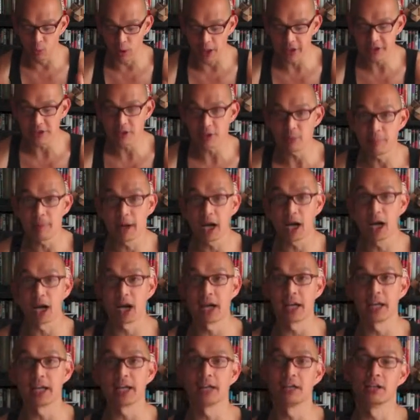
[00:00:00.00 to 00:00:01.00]
when you
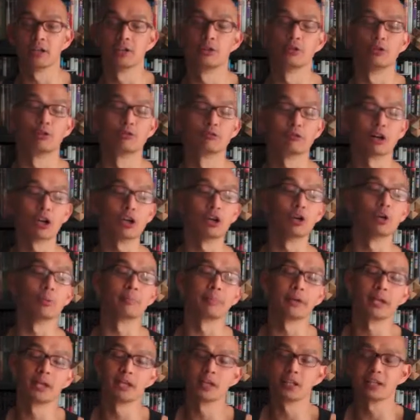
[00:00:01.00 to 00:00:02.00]
buy a new
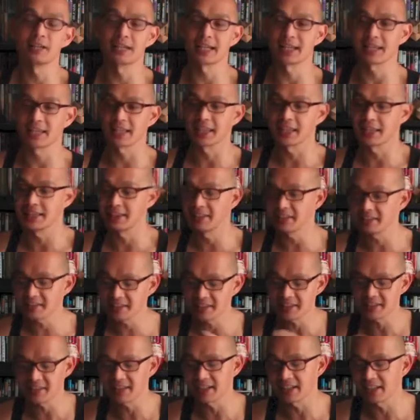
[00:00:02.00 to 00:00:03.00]
rope, like,
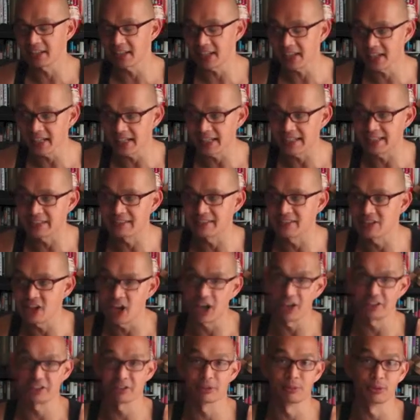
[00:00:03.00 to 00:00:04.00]
this thing is
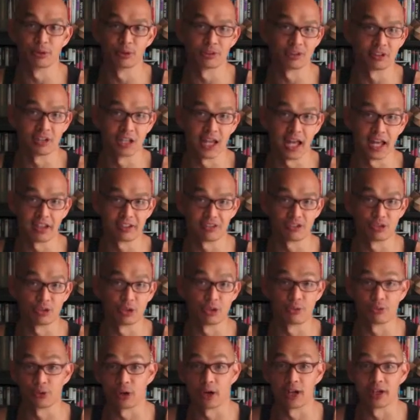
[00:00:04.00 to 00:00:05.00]
not supposed to last
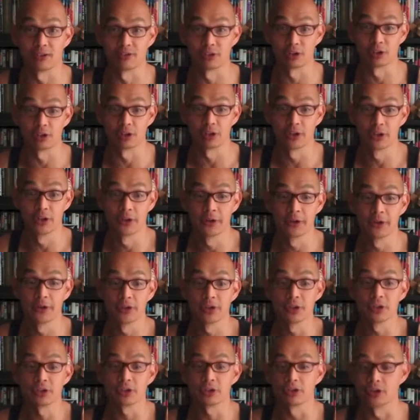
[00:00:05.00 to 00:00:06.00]
you forever.
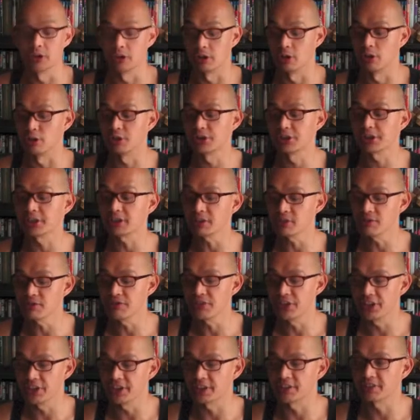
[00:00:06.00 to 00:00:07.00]
Think
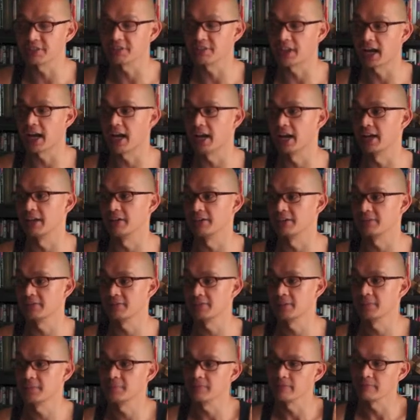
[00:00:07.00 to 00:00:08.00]
of this
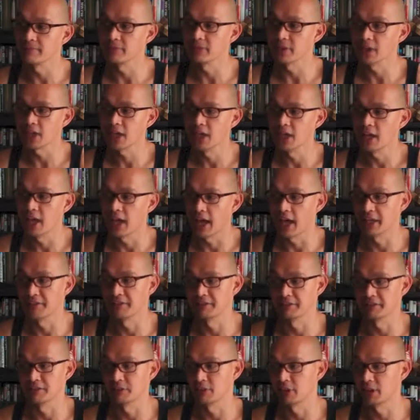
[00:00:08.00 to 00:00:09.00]
as
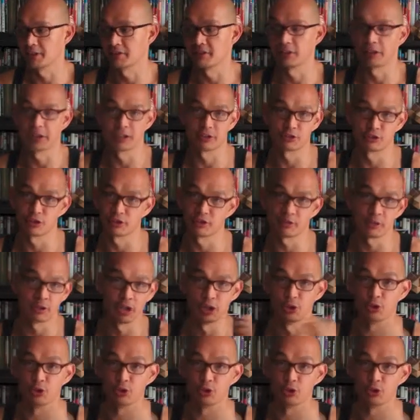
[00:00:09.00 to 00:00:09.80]
like just